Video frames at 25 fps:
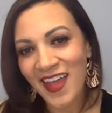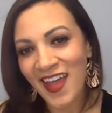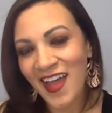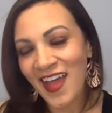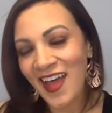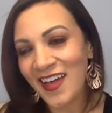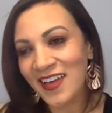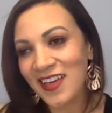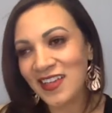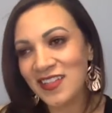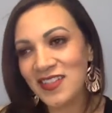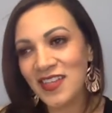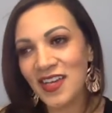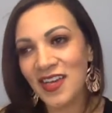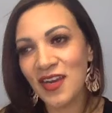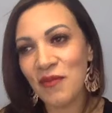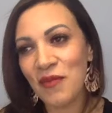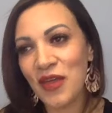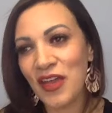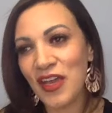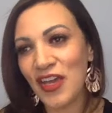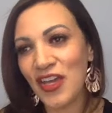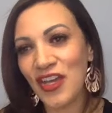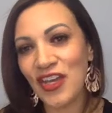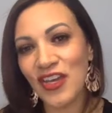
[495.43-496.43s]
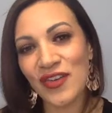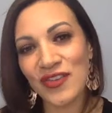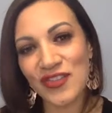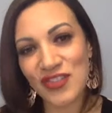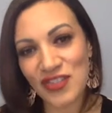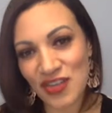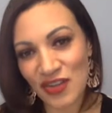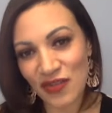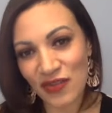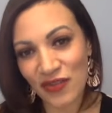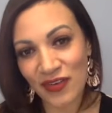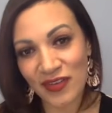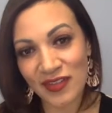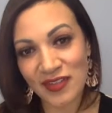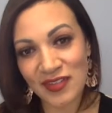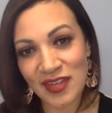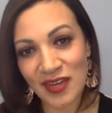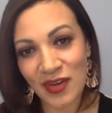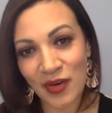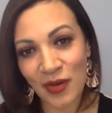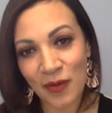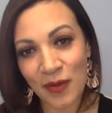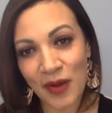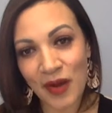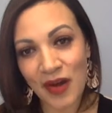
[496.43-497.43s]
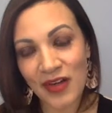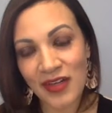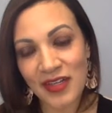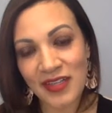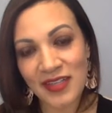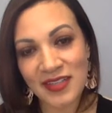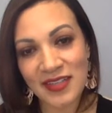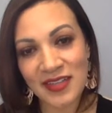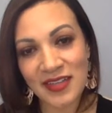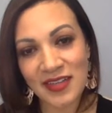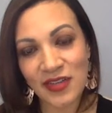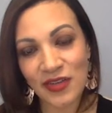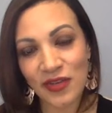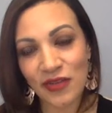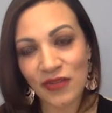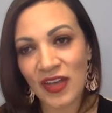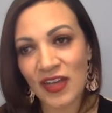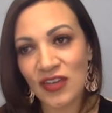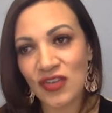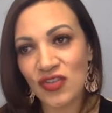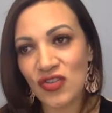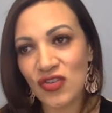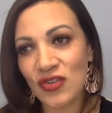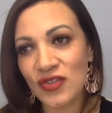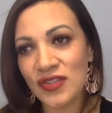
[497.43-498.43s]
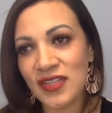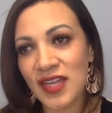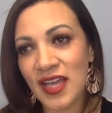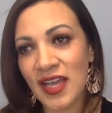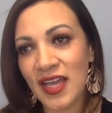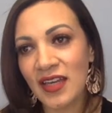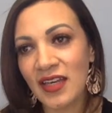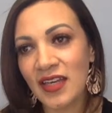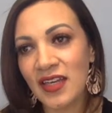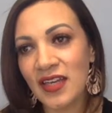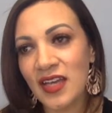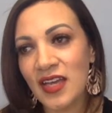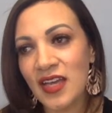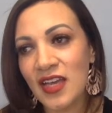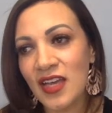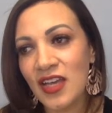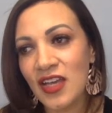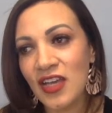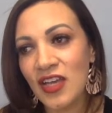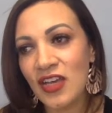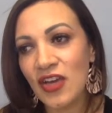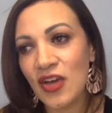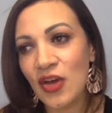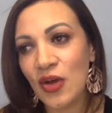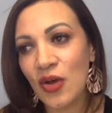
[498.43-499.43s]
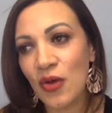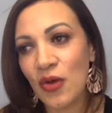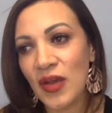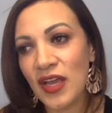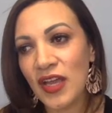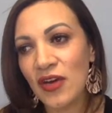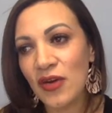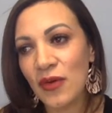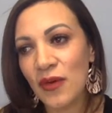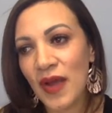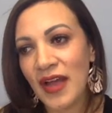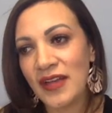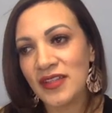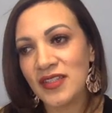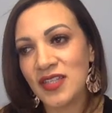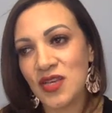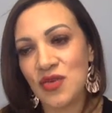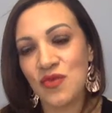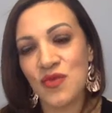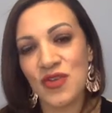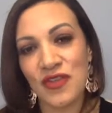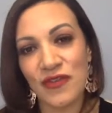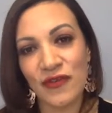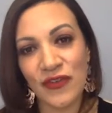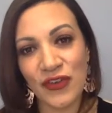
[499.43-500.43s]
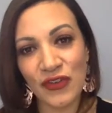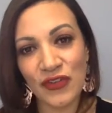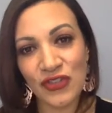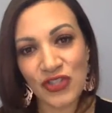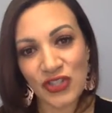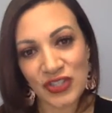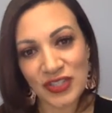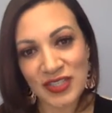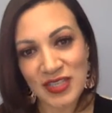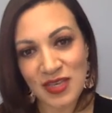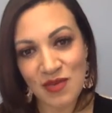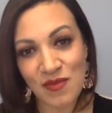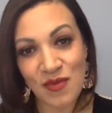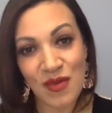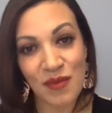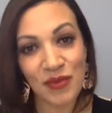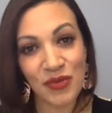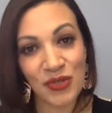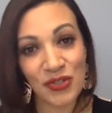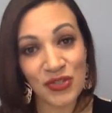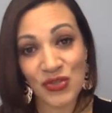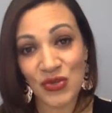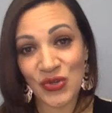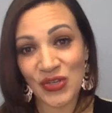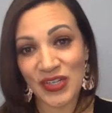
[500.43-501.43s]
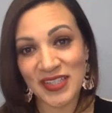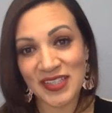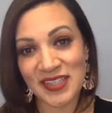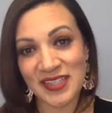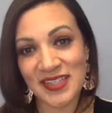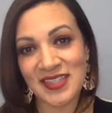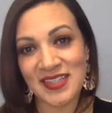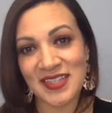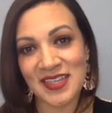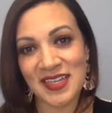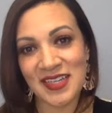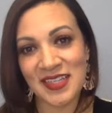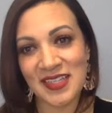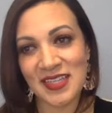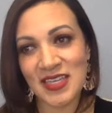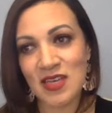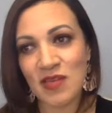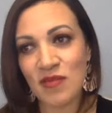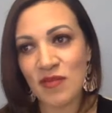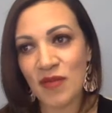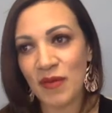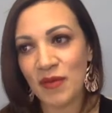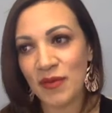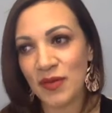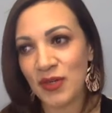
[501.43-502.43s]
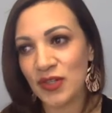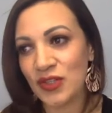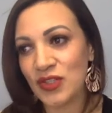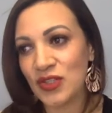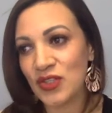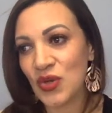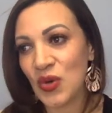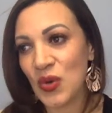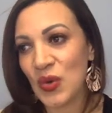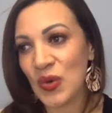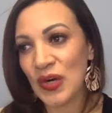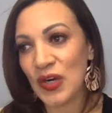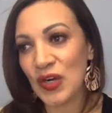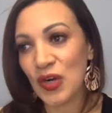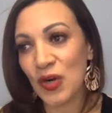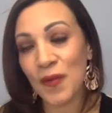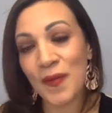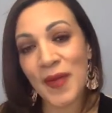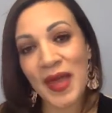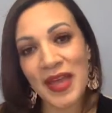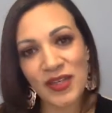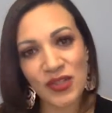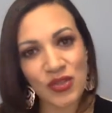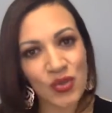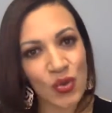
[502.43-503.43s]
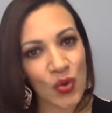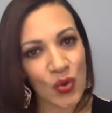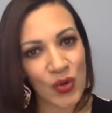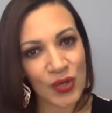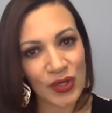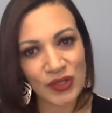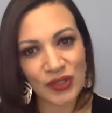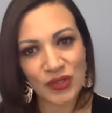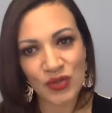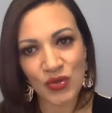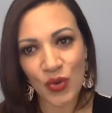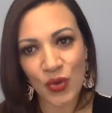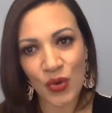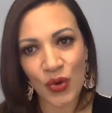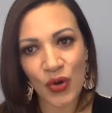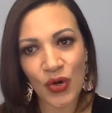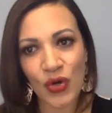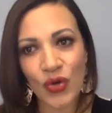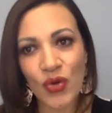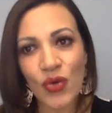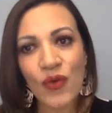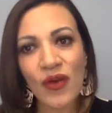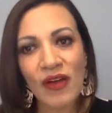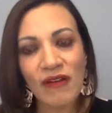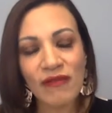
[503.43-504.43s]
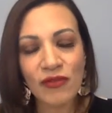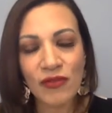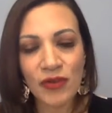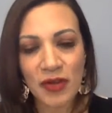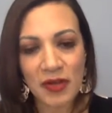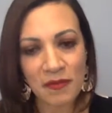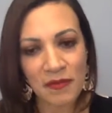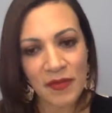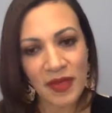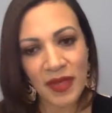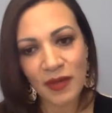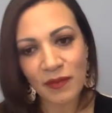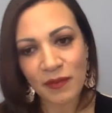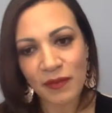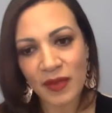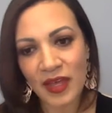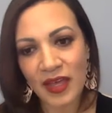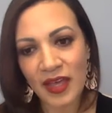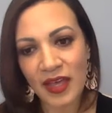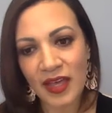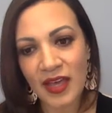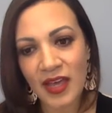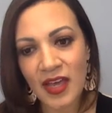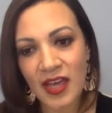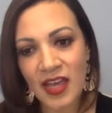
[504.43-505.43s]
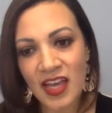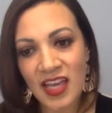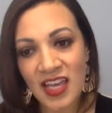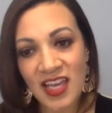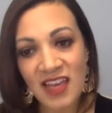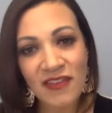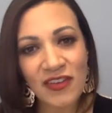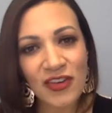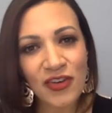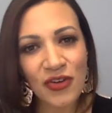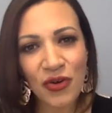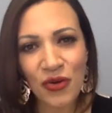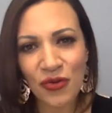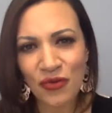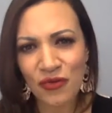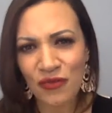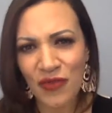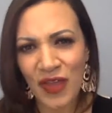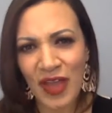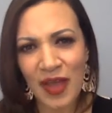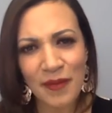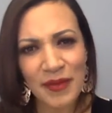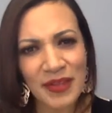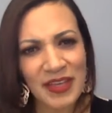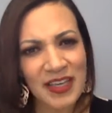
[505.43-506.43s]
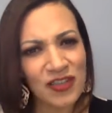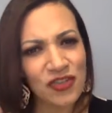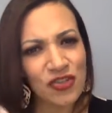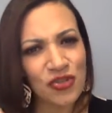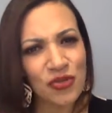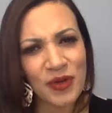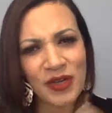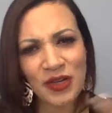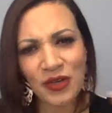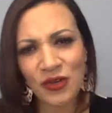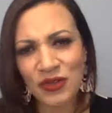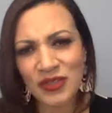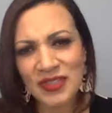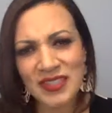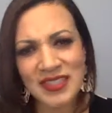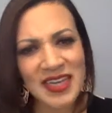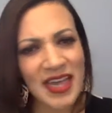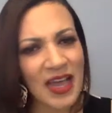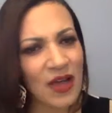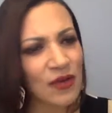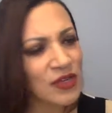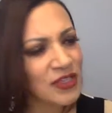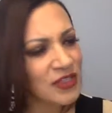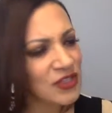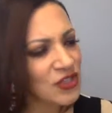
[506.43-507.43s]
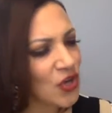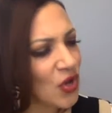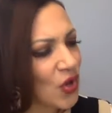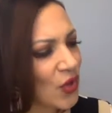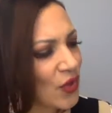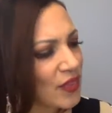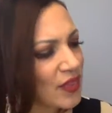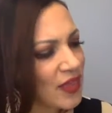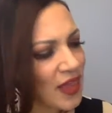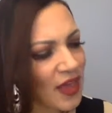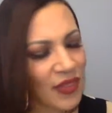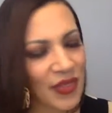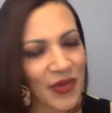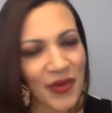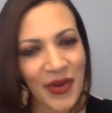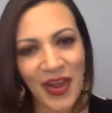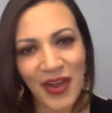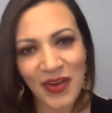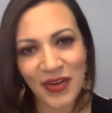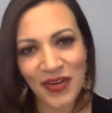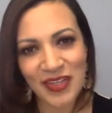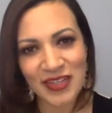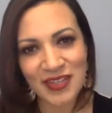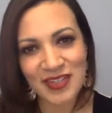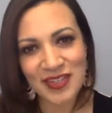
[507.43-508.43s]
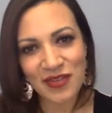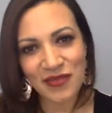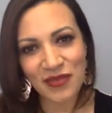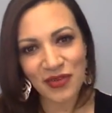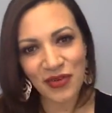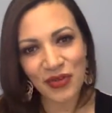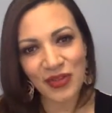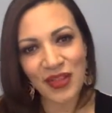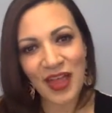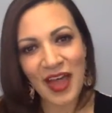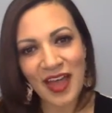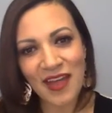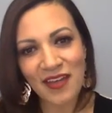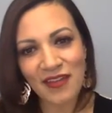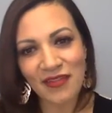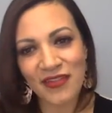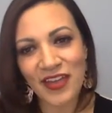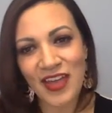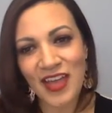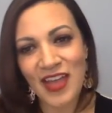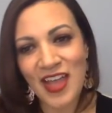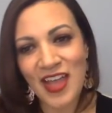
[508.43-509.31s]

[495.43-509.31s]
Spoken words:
And it's going to make a huge difference at your parties and your facials and, interacting with future team members or existing team members or your mentors or whoever it may be. Even your own family, it trickles down into all the other areas of your life.